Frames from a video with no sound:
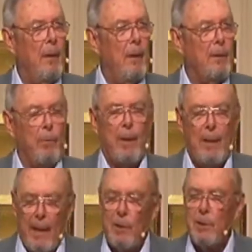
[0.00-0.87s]
the
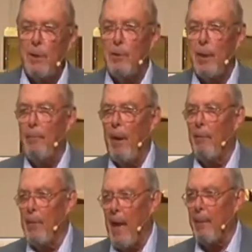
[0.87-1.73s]
relationship
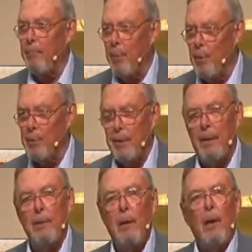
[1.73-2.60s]
of that
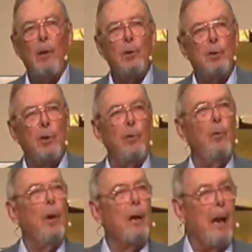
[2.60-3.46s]
person
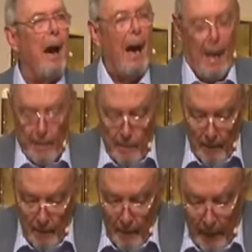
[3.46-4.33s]
to God.
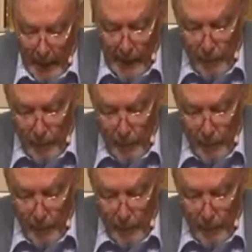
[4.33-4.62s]
And there